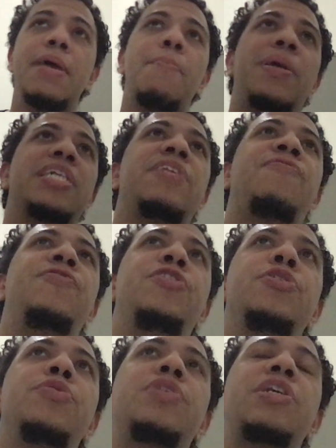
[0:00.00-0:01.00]
because if
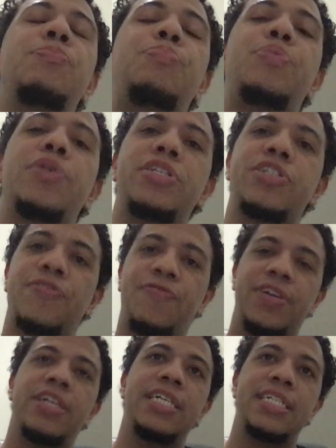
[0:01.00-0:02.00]
you can put your
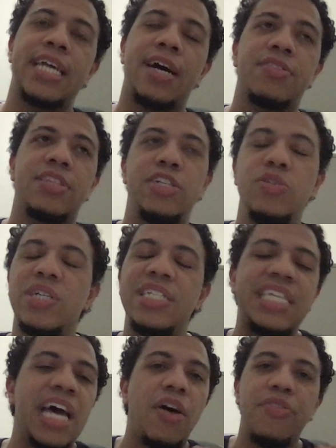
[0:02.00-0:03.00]
feelings out there you can
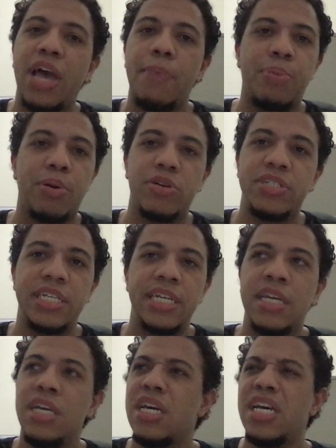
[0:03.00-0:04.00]
tell that
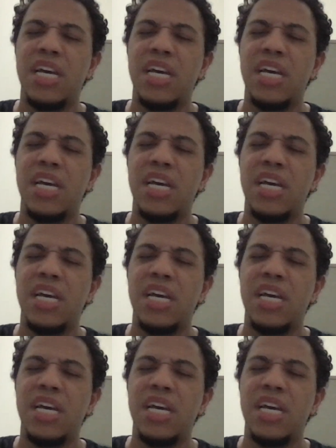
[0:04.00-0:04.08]
person